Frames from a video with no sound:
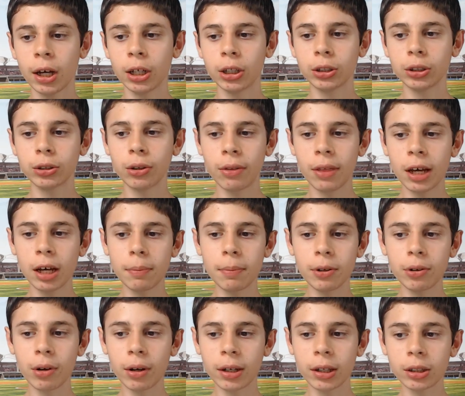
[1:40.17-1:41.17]
So they could
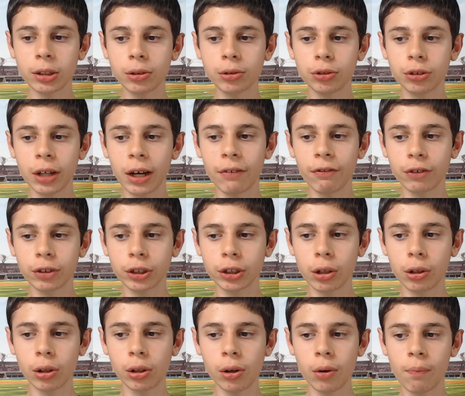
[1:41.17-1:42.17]
be looking to trade for
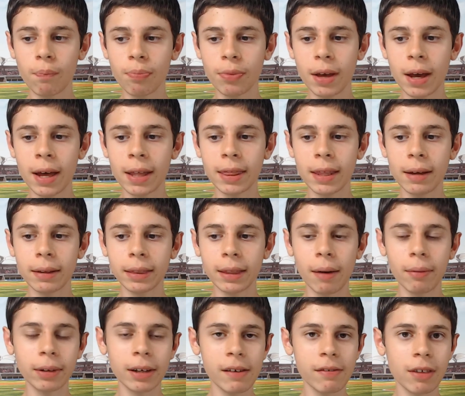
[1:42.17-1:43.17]
Soto, and
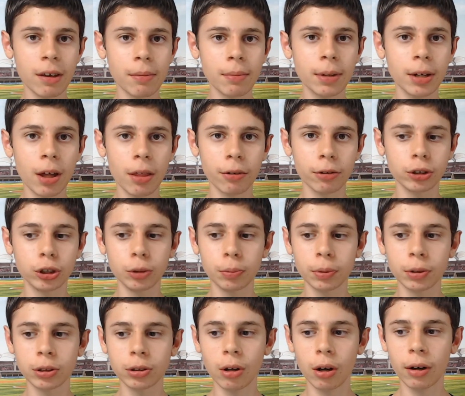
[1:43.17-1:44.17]
that would give them another
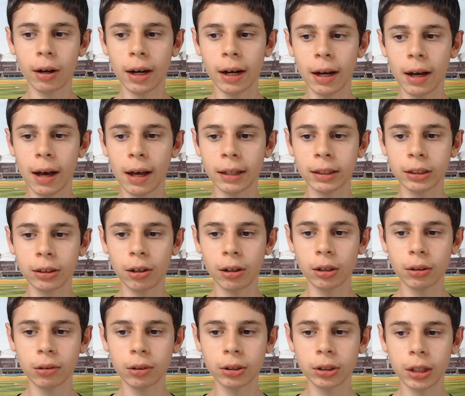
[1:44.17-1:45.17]
superstar, as it
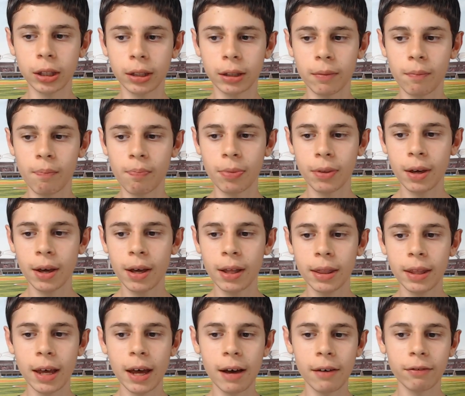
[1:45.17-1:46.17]
already looks like
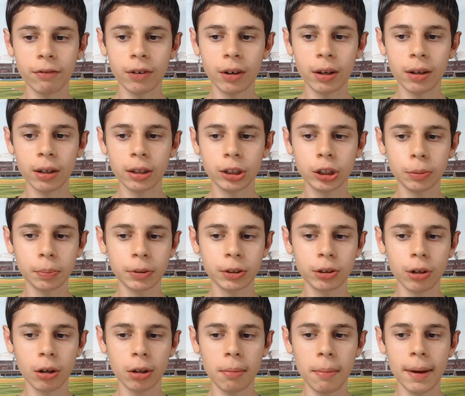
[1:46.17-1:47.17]
they have a
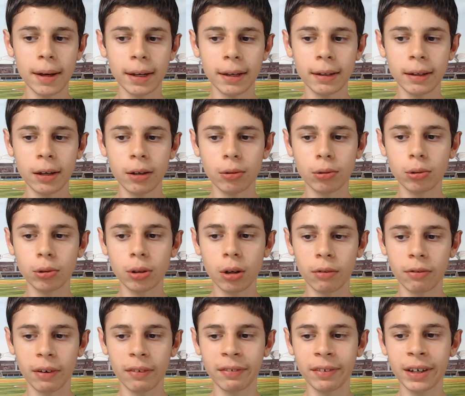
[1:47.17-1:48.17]
superstar in the making in Julio
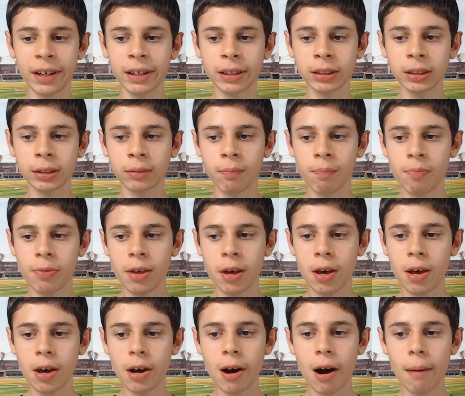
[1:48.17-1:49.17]
Rodriguez.
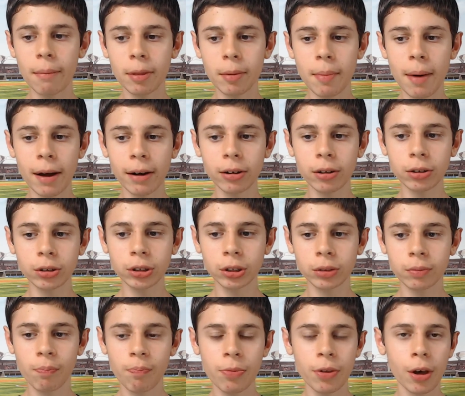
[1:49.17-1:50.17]
But the
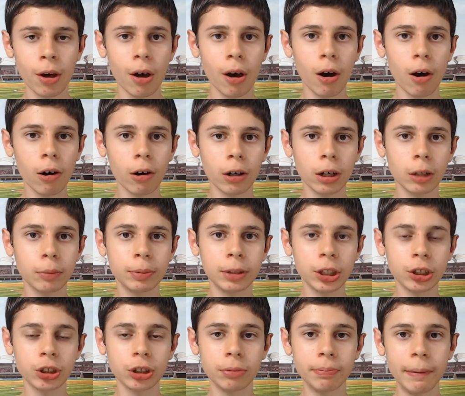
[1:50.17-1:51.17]
Mariners are in a
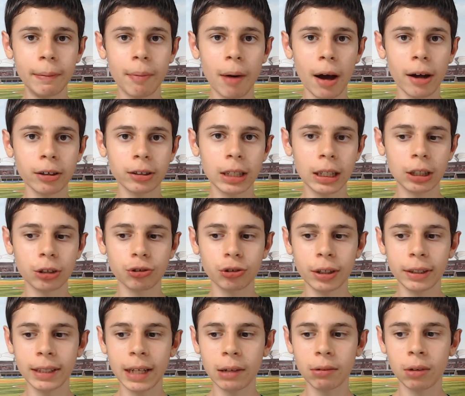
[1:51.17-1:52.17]
position to be buyers at the
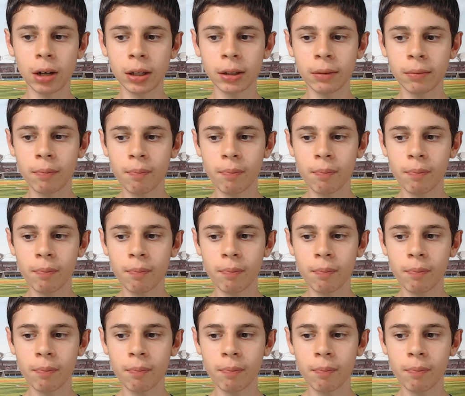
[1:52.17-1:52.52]
trade deadline.